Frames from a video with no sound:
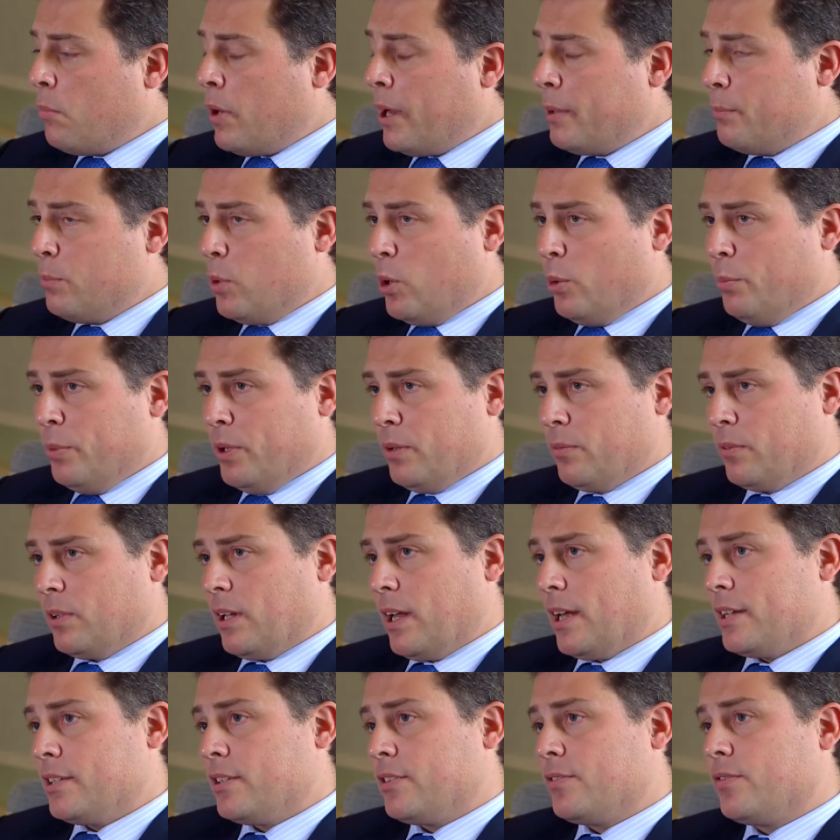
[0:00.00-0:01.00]
Meibomian
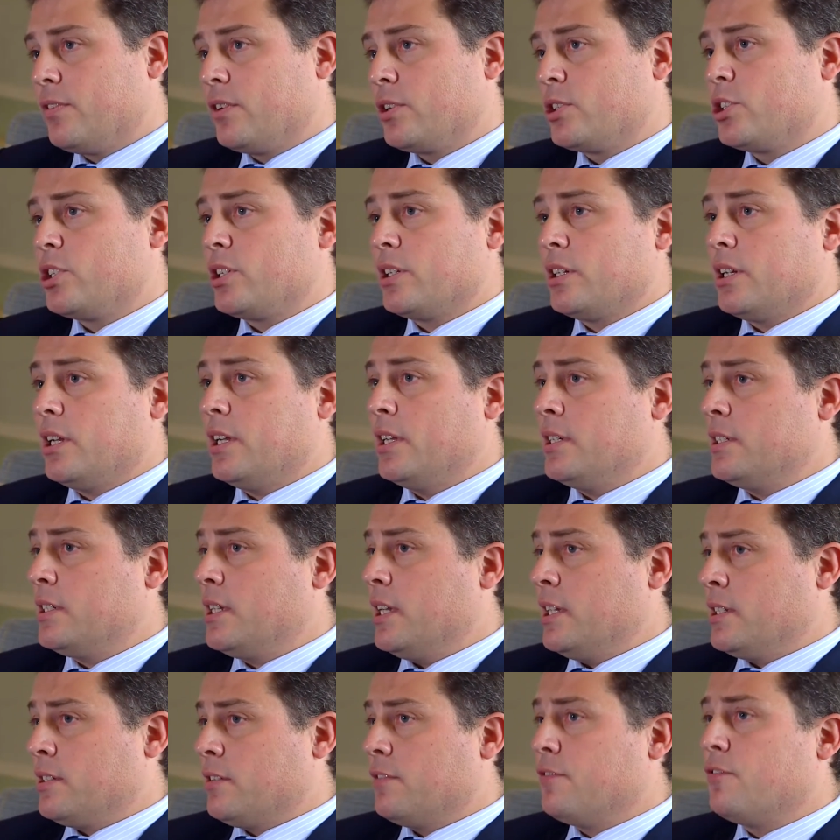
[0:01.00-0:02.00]
gland dysfunction
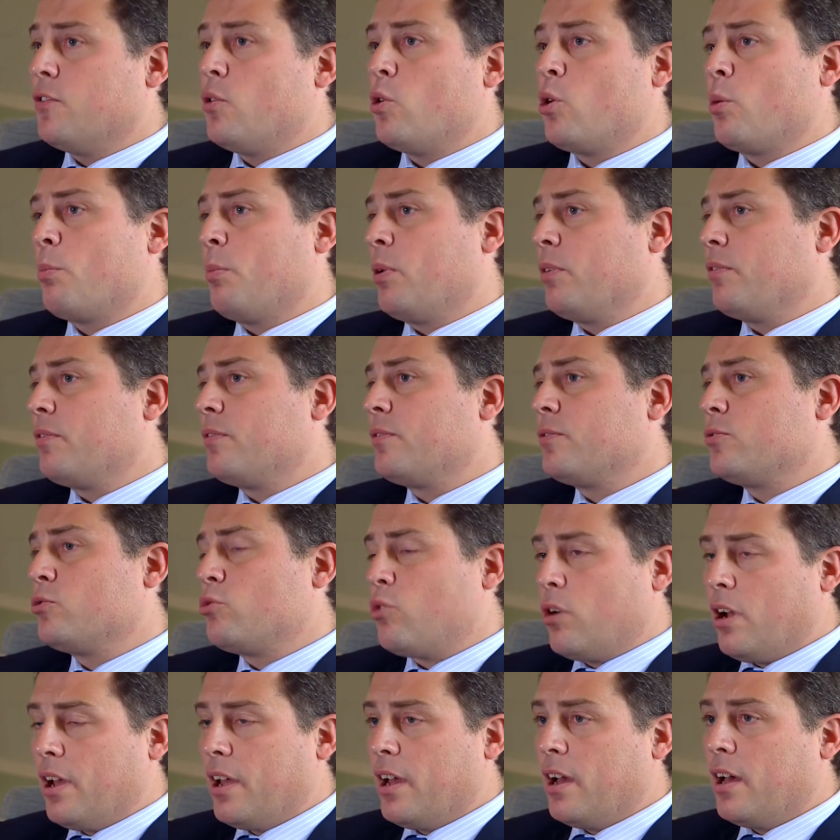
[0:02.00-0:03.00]
is a form of
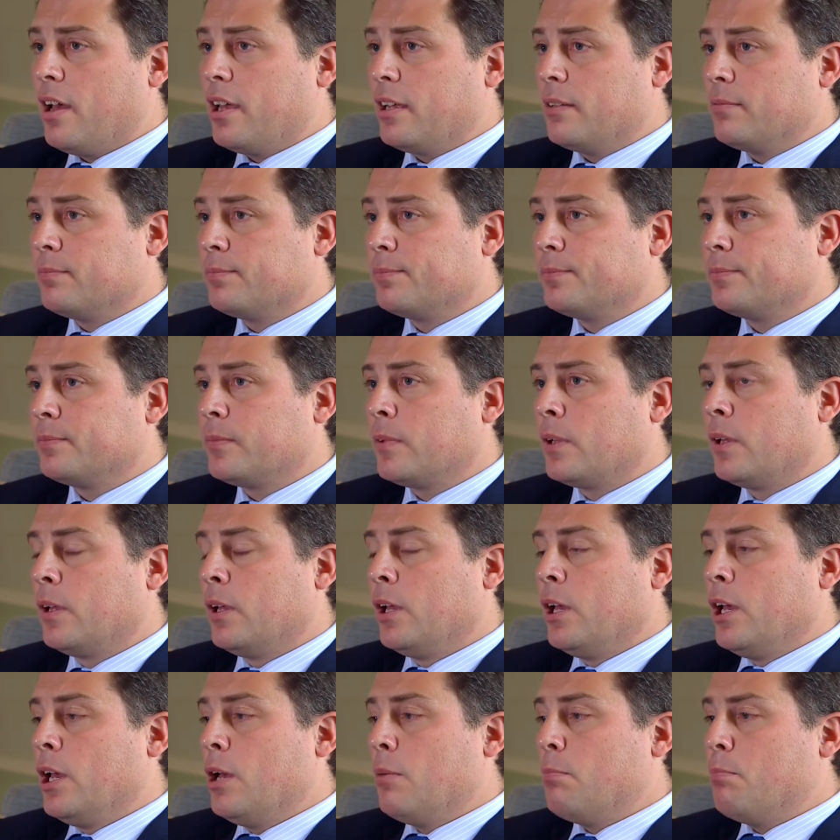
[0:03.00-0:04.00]
dry eye,
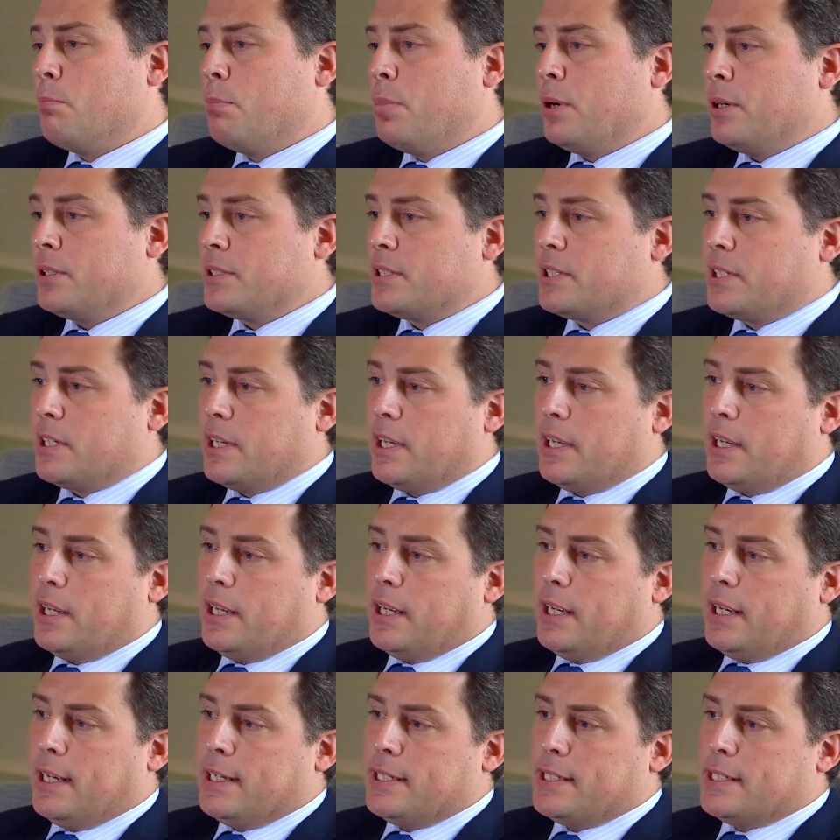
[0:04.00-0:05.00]
but
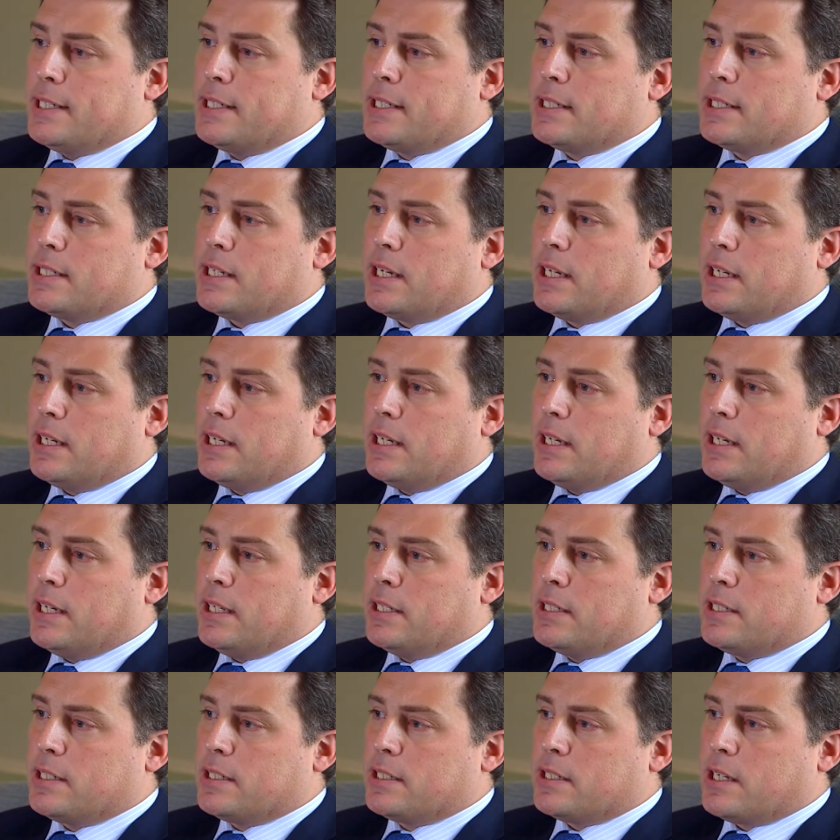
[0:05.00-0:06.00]
it's
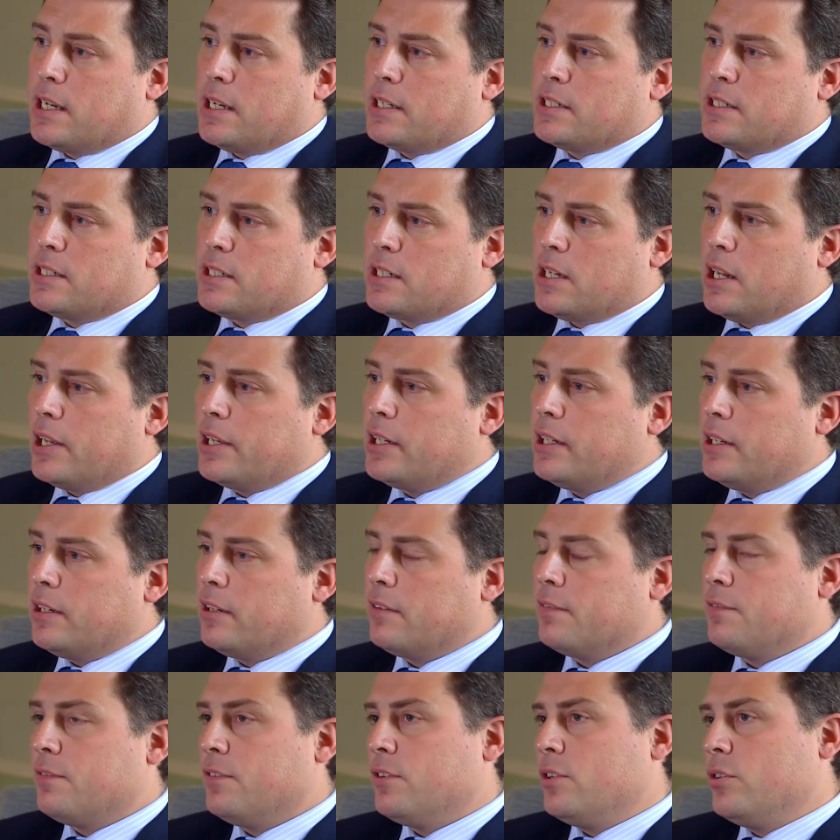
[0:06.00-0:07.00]
slightly
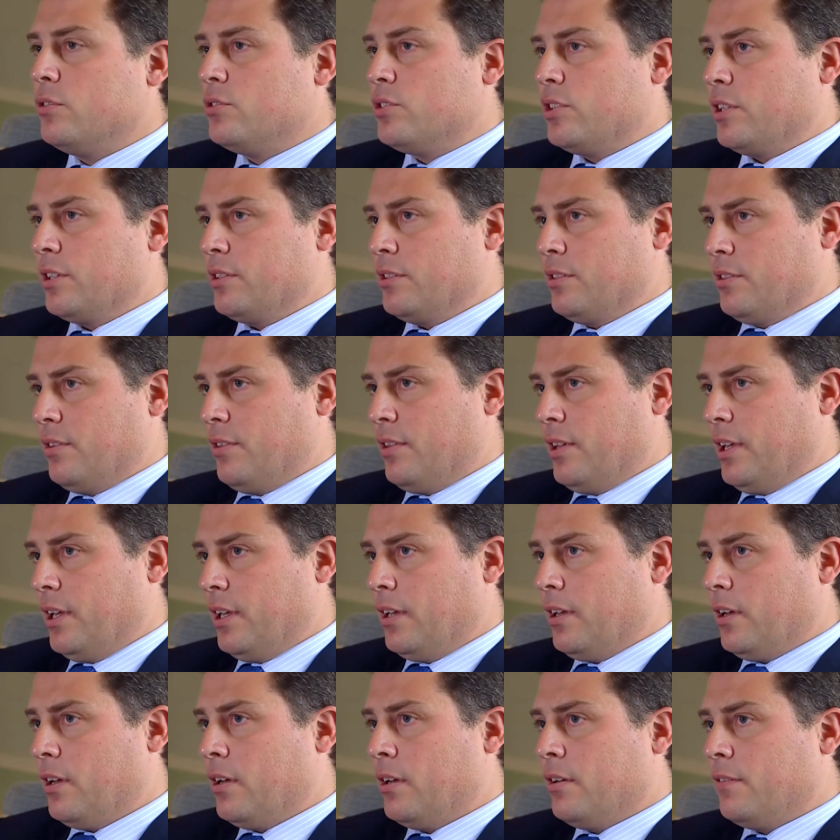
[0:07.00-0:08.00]
confusing to
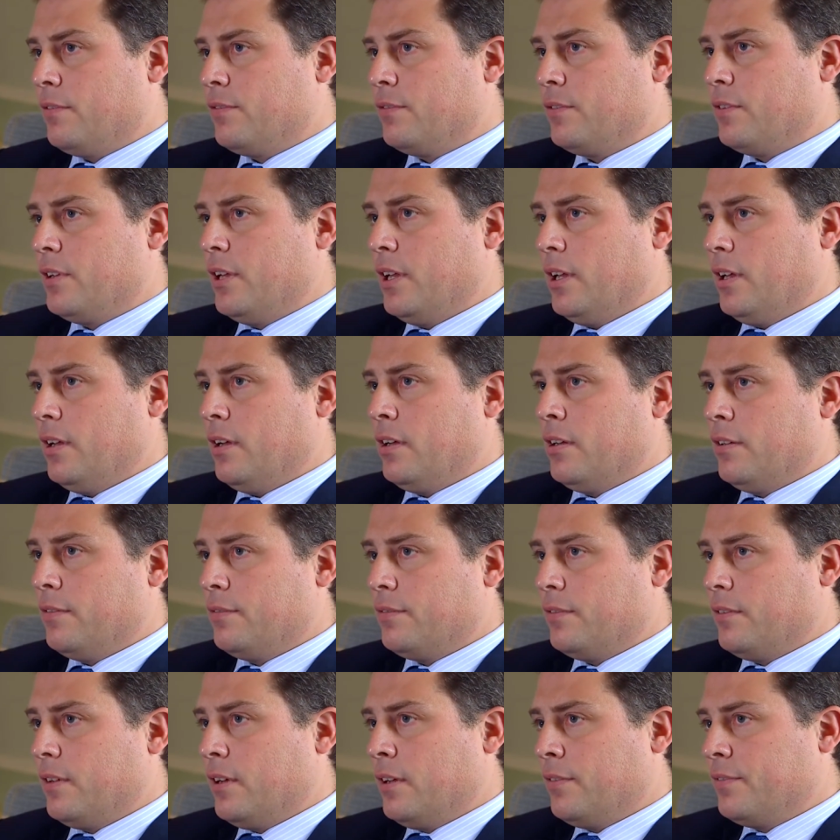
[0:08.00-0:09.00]
think
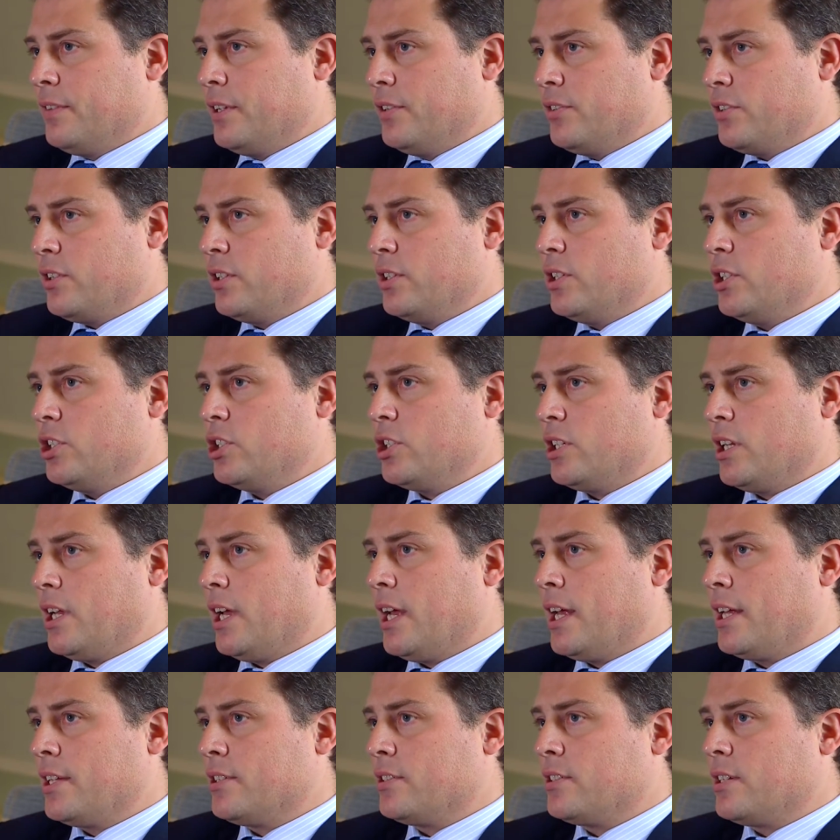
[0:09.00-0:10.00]
of this condition
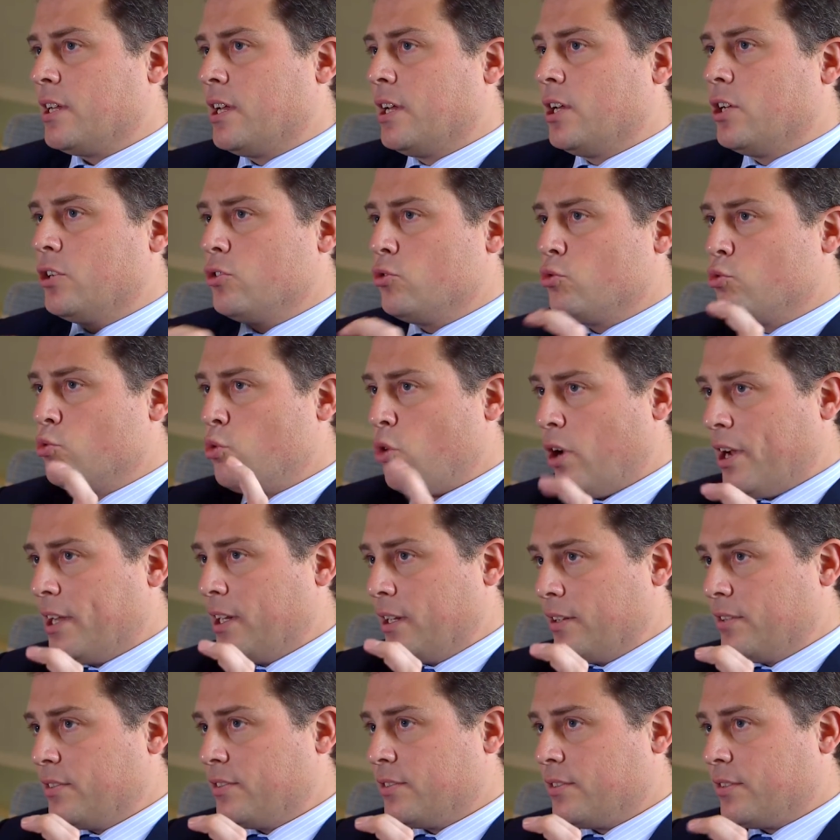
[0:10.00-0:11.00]
as
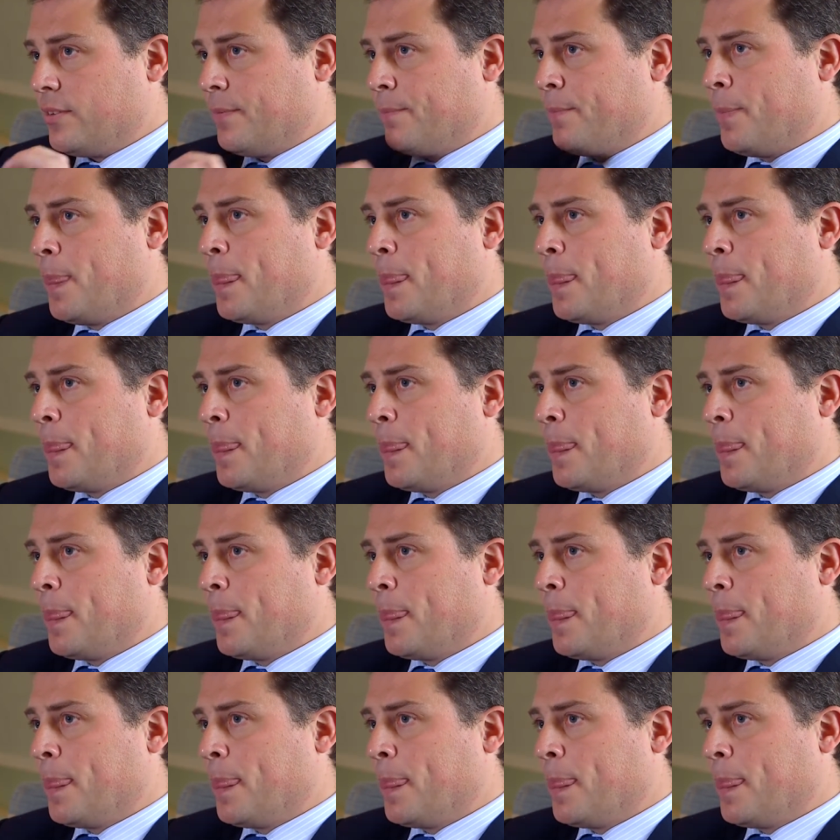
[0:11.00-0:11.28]
dryness.